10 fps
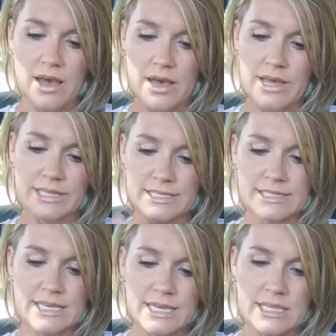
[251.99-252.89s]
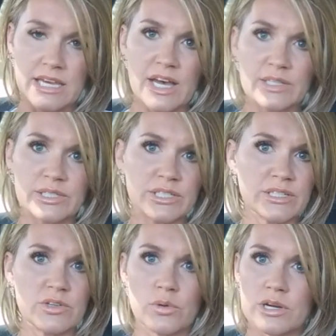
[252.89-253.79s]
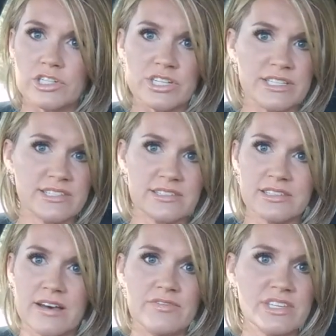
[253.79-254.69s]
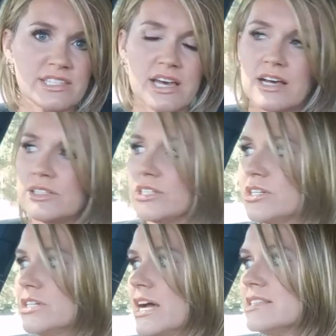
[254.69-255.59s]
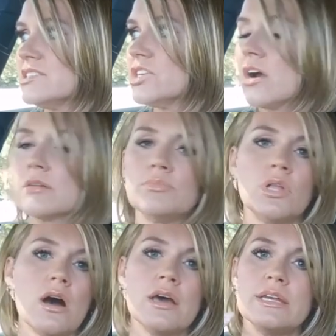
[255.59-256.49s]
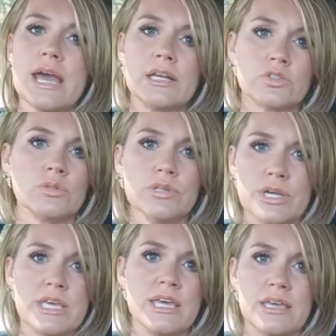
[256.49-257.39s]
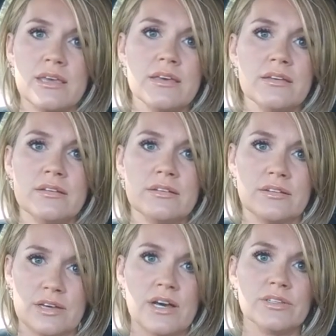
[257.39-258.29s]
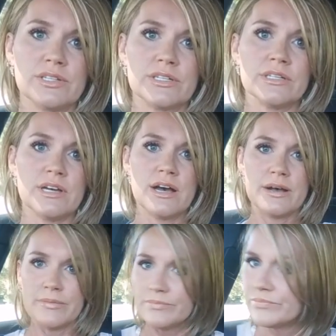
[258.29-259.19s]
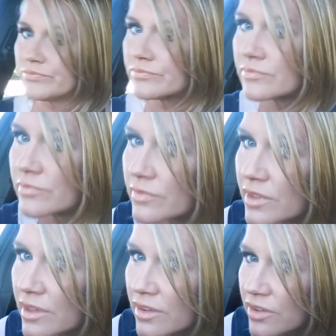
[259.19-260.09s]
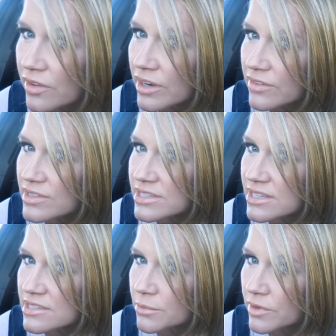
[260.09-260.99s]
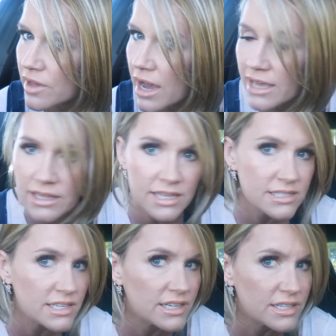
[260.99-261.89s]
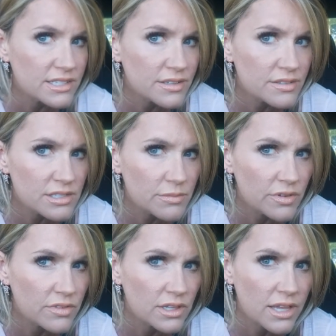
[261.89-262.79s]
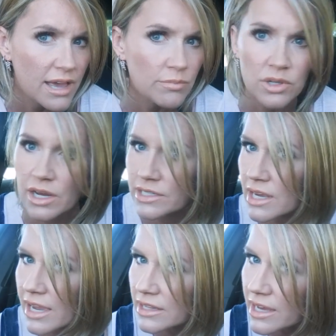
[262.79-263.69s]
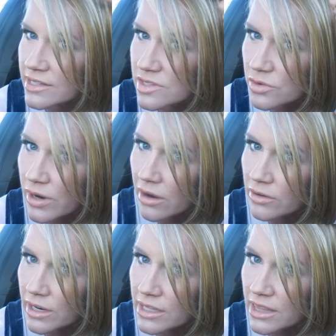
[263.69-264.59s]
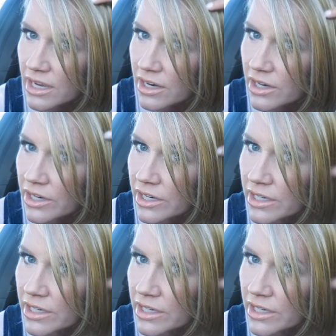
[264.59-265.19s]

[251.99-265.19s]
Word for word: Uh, let's see, the color, gorgeous. Love this color, nice dark blonde, natural looking color. Um, you can even see some of the highlights in it, some of the light blonde highlights throughout right there.